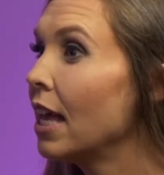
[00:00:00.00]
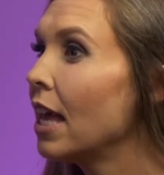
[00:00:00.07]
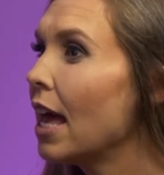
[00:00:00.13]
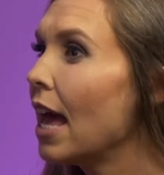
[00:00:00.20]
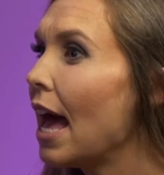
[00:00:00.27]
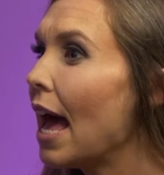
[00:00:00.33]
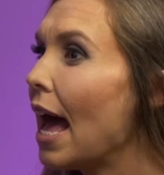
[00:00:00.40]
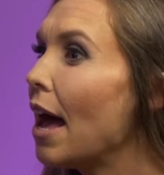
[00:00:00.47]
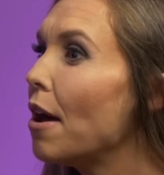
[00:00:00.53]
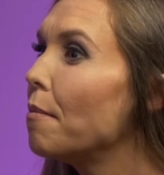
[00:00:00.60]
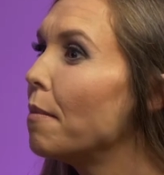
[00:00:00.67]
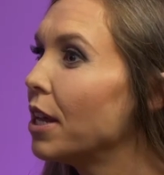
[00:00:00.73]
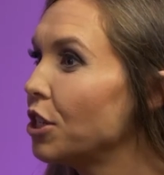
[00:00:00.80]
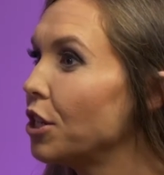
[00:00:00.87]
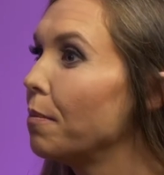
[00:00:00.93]
how
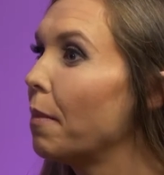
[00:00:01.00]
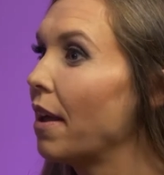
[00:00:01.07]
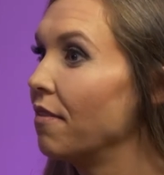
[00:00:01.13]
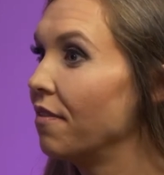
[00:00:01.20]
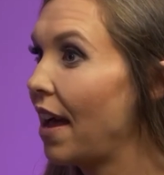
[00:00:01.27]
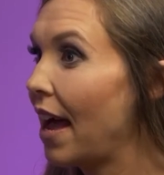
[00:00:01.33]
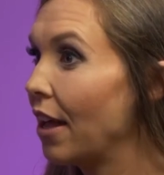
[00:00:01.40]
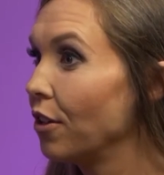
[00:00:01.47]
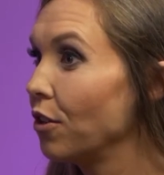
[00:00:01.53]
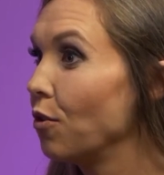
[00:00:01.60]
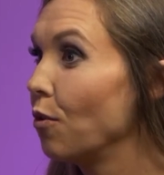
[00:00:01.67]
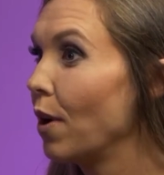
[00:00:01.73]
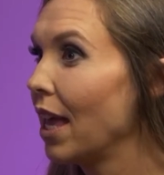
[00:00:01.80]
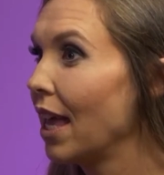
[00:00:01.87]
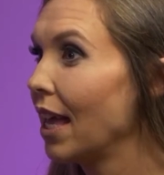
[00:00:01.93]
much am I
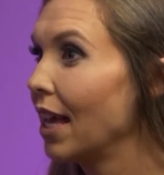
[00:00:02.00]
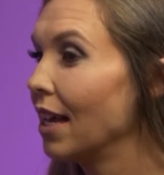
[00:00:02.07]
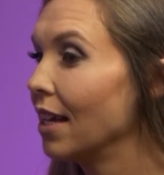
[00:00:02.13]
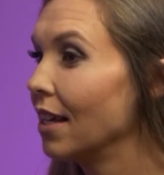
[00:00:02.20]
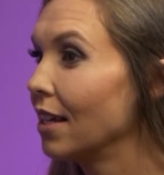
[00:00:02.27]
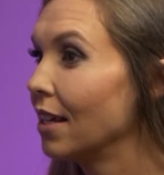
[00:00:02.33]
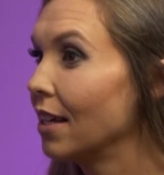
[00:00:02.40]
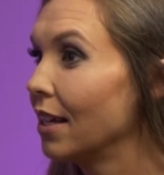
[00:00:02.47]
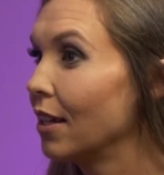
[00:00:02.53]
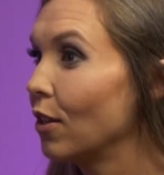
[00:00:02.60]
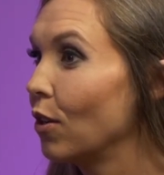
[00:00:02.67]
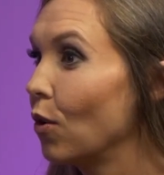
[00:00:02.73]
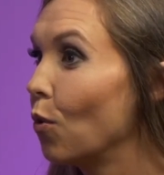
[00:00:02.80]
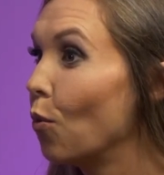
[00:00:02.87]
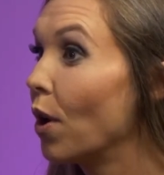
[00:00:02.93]
valuing
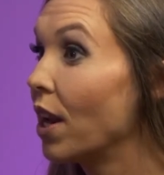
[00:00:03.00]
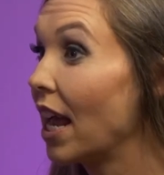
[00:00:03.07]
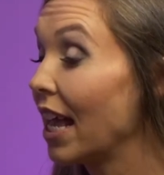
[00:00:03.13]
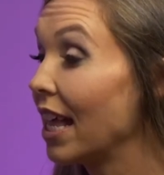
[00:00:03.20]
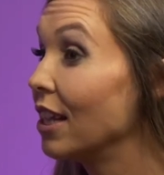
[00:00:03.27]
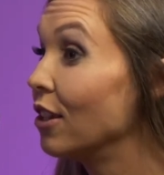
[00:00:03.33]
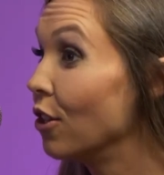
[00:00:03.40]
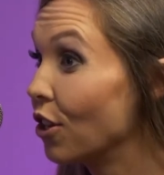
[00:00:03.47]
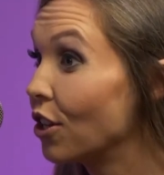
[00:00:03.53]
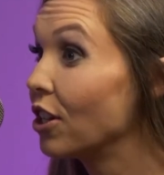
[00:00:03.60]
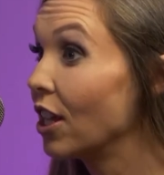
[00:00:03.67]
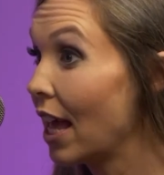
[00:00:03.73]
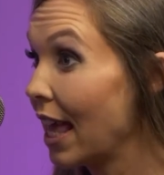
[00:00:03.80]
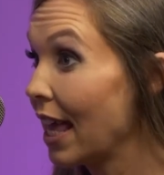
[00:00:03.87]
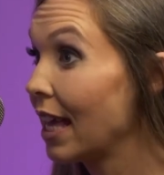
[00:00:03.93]
what I look
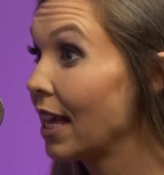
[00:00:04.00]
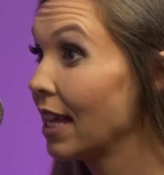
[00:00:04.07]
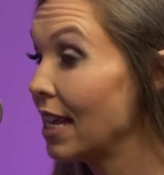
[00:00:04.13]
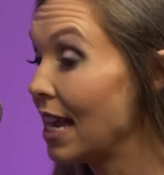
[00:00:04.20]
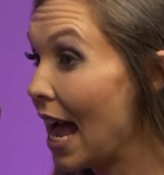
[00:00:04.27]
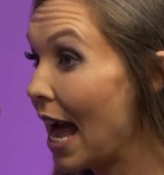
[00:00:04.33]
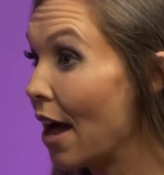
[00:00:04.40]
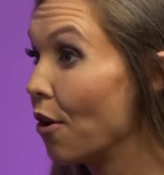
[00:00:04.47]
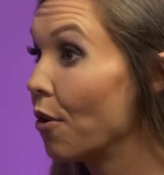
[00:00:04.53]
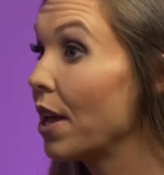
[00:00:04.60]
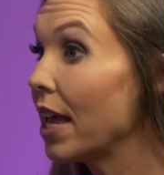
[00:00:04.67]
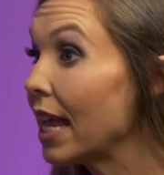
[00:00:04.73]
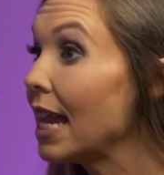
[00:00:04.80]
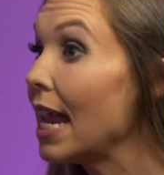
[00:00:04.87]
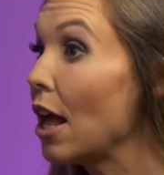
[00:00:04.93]
like now? It
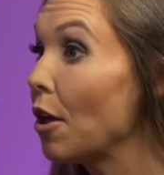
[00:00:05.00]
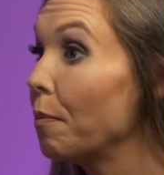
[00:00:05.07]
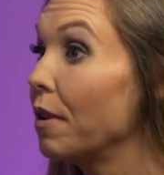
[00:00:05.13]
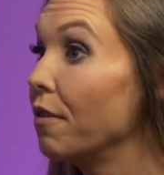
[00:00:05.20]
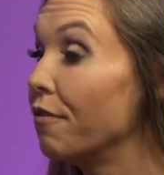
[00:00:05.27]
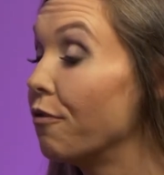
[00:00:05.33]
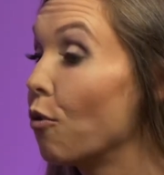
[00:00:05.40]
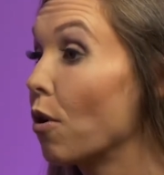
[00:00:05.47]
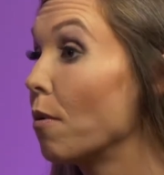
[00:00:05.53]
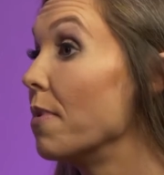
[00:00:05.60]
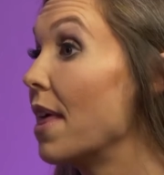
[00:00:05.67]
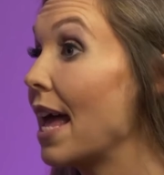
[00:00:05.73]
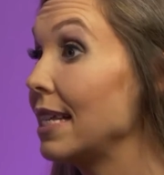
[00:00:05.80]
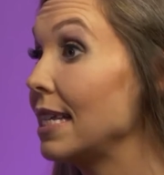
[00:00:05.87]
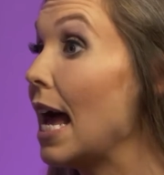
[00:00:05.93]
can help inform
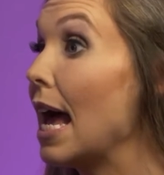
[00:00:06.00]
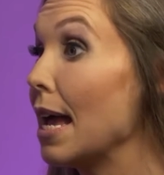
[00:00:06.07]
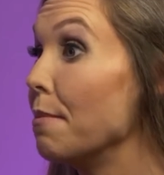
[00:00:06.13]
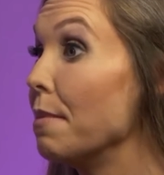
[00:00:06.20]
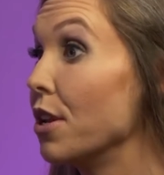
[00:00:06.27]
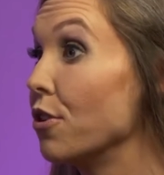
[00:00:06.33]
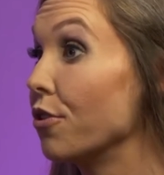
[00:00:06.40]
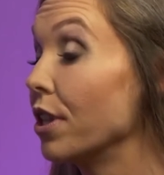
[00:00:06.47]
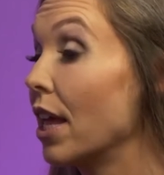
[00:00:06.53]
that time in your life.